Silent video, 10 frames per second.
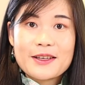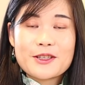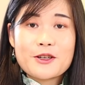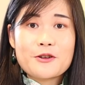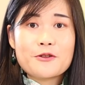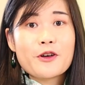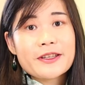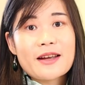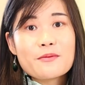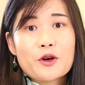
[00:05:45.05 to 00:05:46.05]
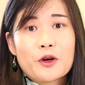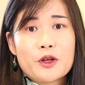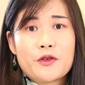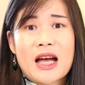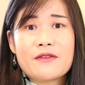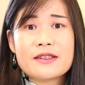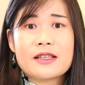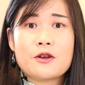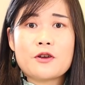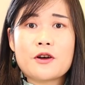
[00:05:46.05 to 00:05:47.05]
So for example, if you haven't
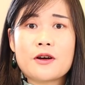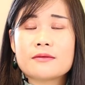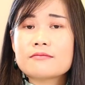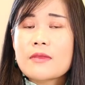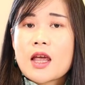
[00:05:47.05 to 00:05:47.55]
seen your